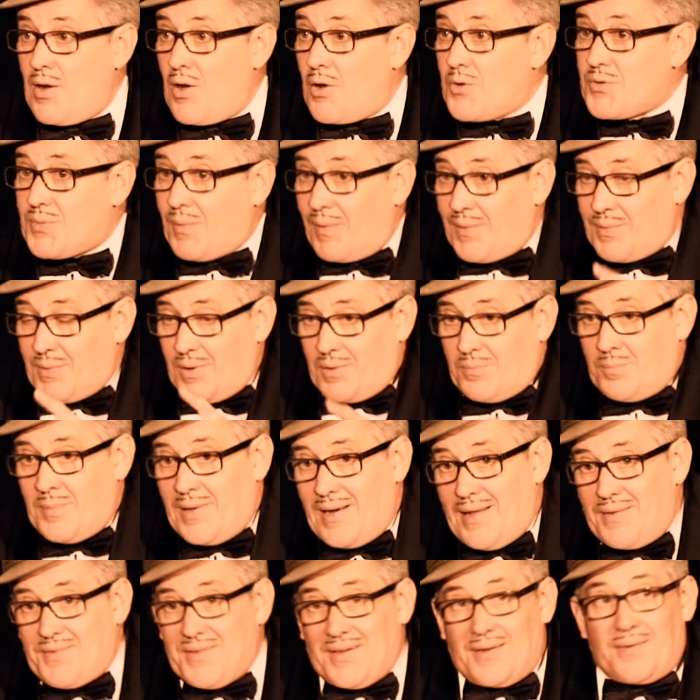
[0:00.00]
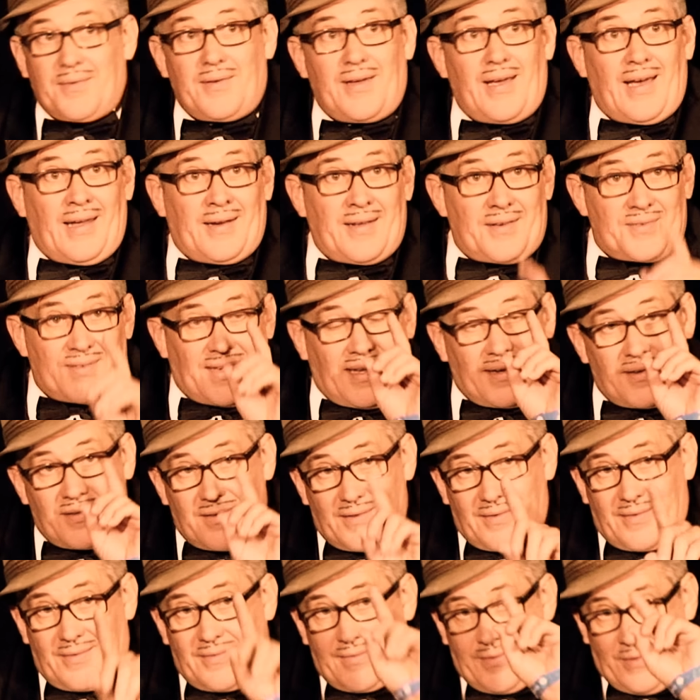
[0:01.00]
So I wrote my letter, and I said,
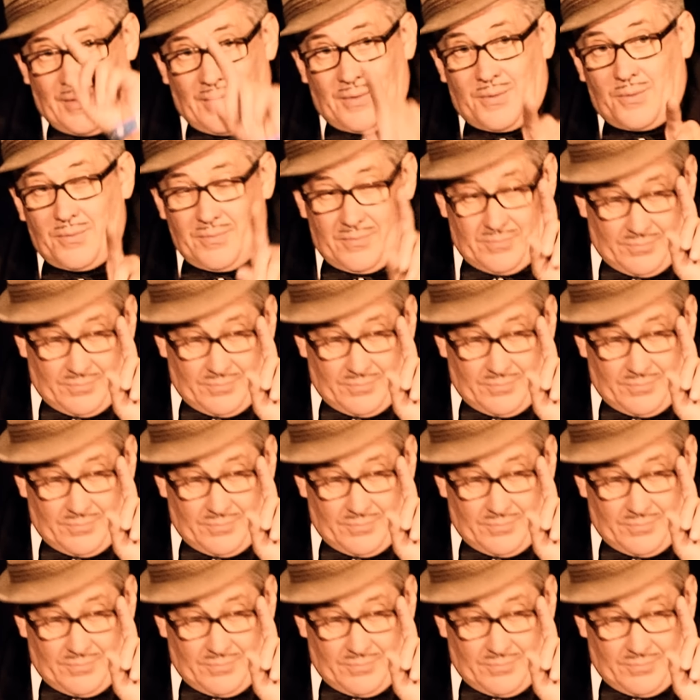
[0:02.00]
I